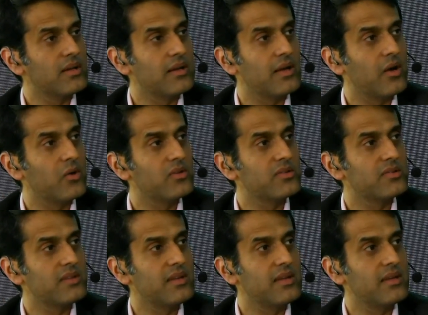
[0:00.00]
and now you're
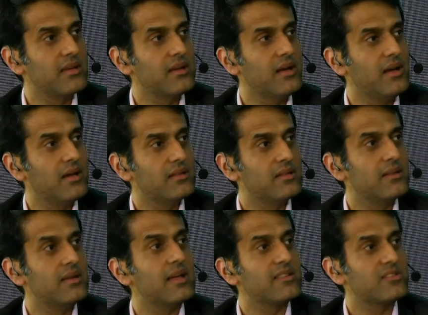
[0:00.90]
seeing
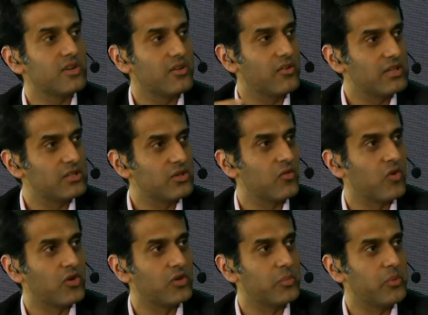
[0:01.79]
the next generation of
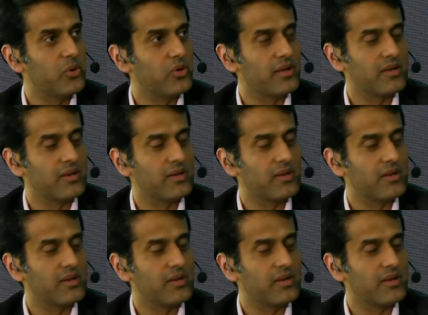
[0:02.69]
entrepreneurs.